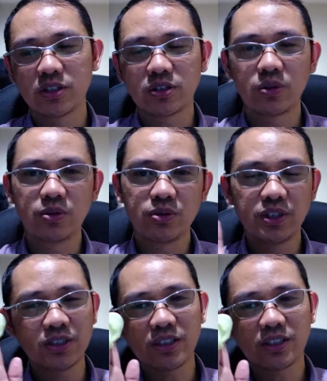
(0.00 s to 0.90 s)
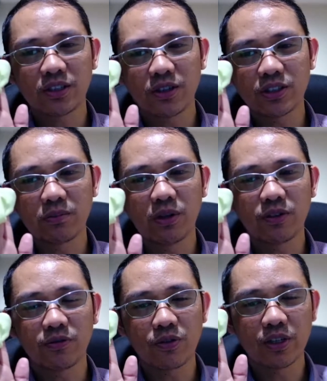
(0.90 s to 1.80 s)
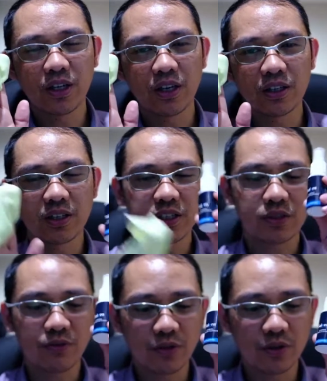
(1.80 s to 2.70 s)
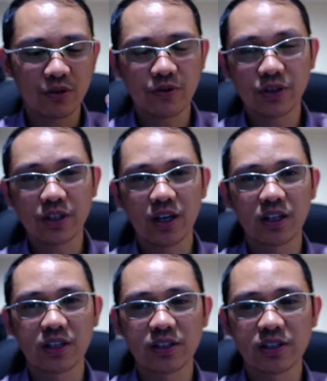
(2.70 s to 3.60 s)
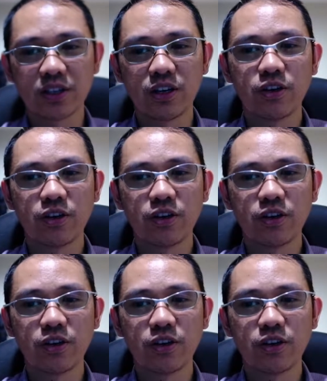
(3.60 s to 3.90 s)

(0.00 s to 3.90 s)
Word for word: So this just costs about four dollars for four dollars